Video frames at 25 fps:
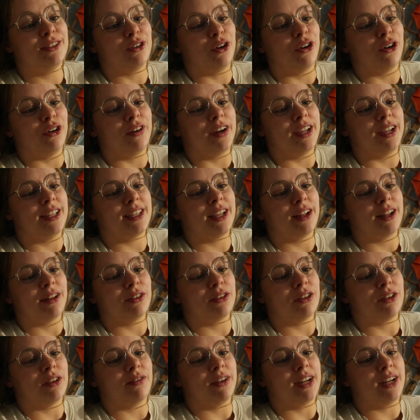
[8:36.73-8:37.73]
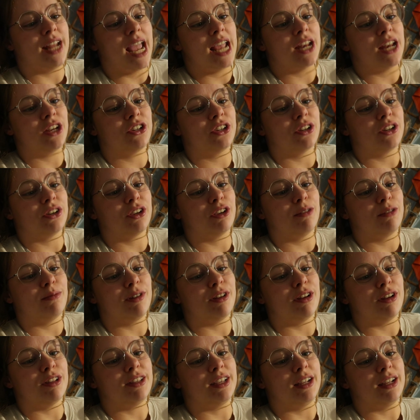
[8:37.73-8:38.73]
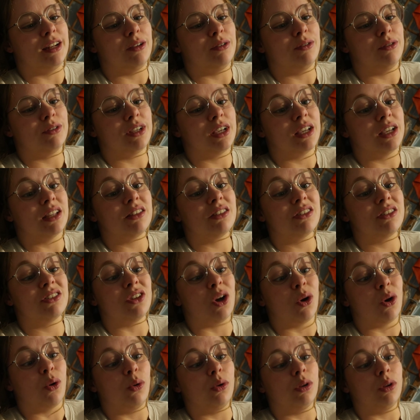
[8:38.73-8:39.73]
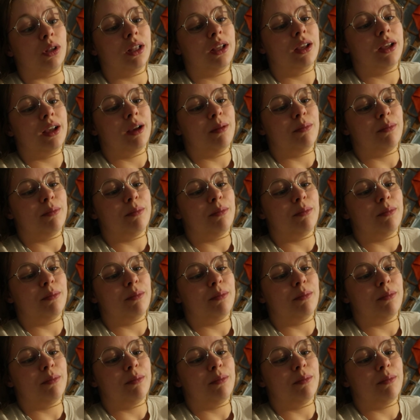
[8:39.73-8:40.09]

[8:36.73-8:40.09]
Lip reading: story tells of an ancient community losing its soul,